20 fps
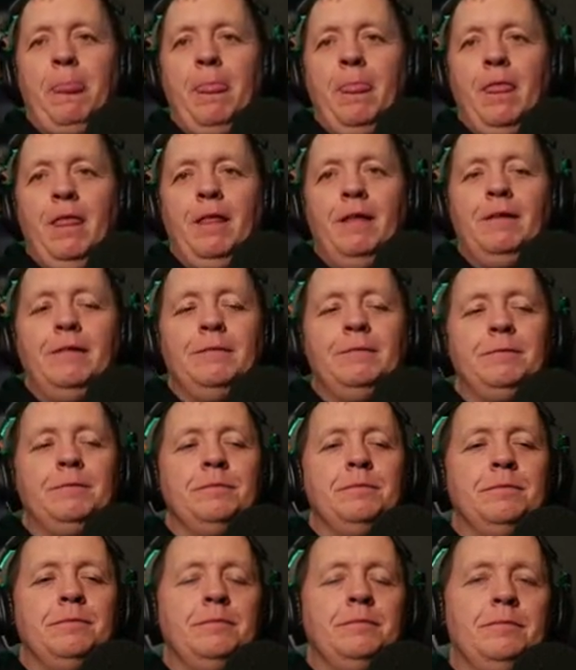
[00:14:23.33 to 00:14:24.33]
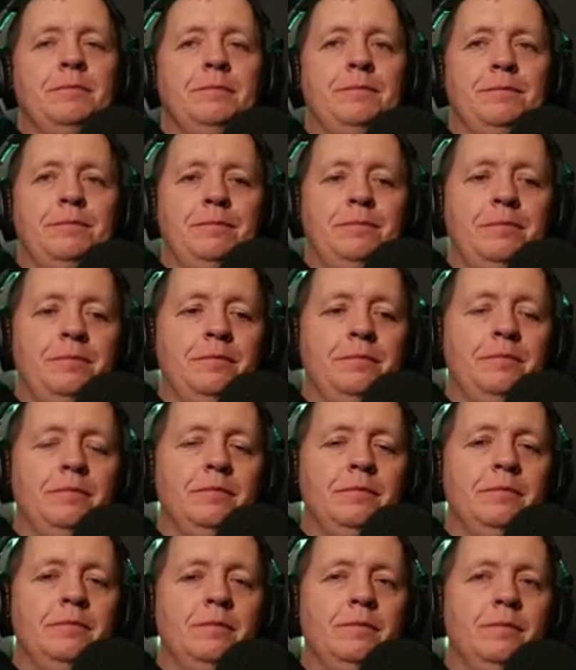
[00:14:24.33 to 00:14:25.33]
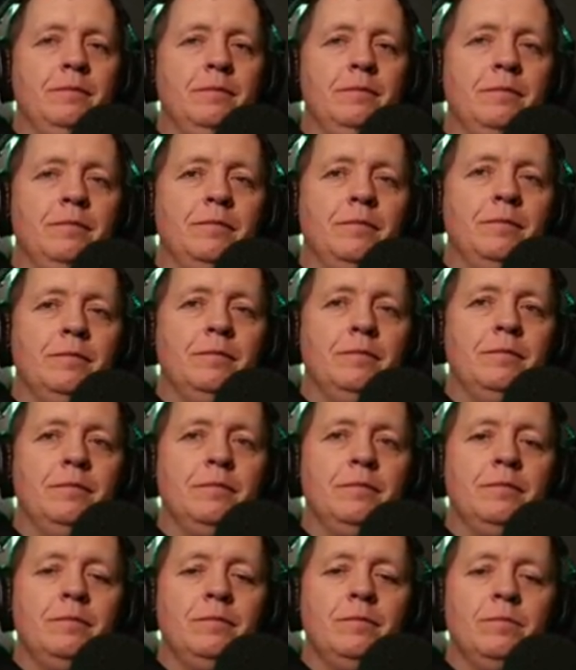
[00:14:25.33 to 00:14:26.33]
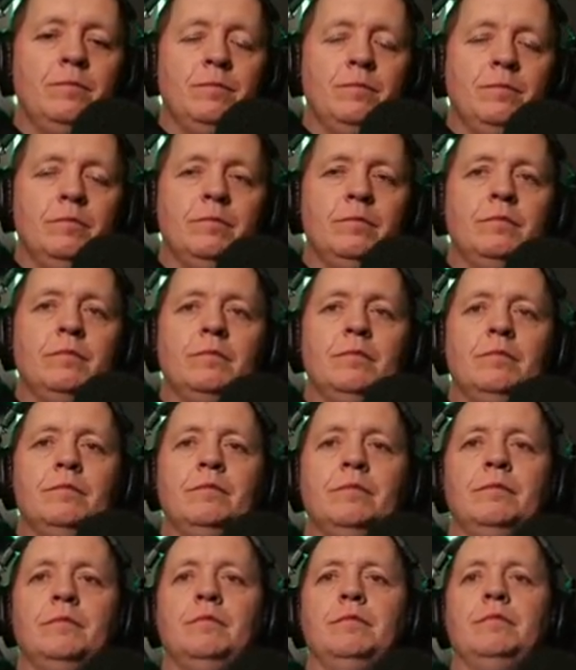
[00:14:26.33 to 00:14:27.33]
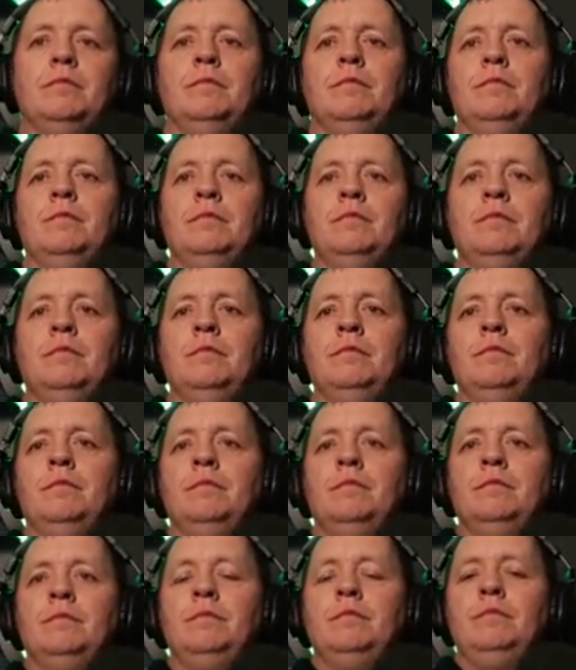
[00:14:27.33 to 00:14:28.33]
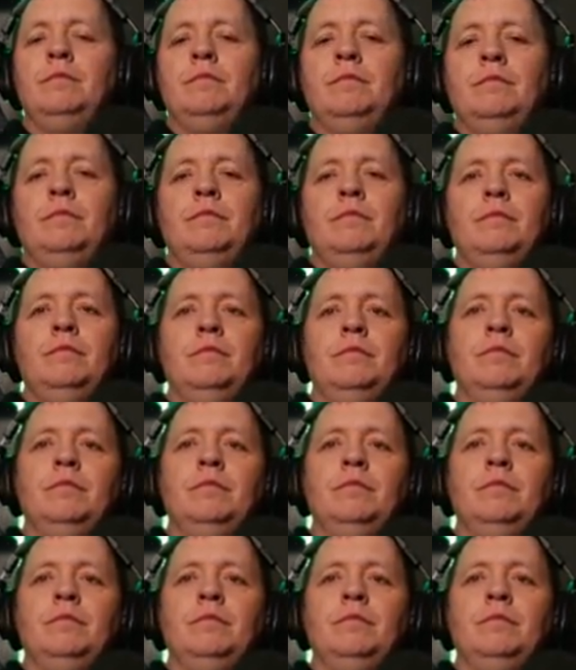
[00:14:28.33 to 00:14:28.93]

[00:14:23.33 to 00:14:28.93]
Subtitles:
[no speech]